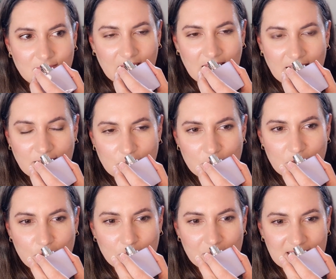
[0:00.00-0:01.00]
and to be
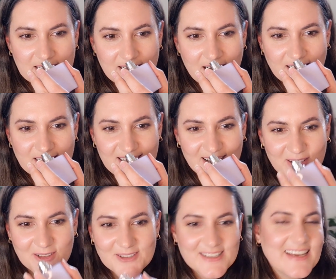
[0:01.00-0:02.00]
completely honest, I
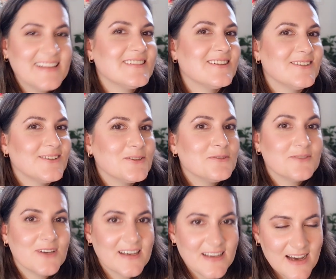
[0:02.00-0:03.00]
don't get a lot of
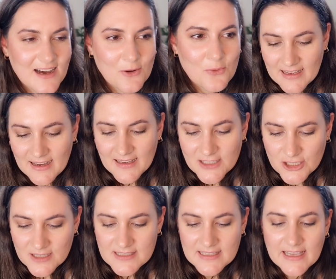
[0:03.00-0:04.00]
cacao. I
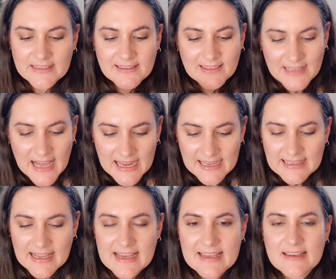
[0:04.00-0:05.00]
just get
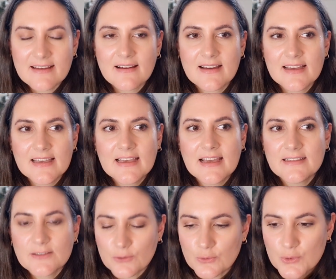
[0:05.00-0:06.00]
lilac. I
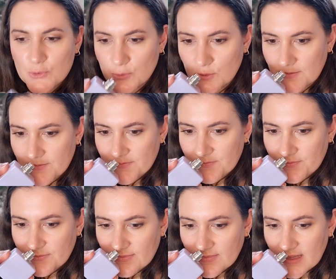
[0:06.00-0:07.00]
get also
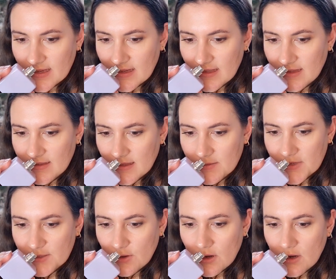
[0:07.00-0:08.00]
a little
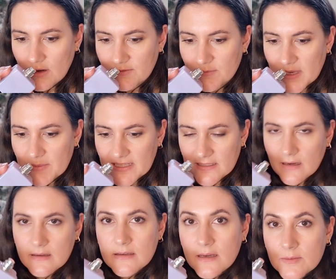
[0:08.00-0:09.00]
bit of maybe
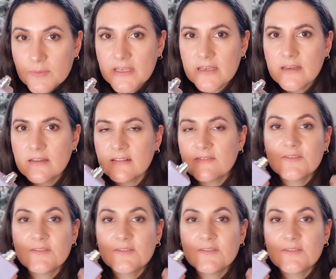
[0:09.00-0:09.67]
tonka bean,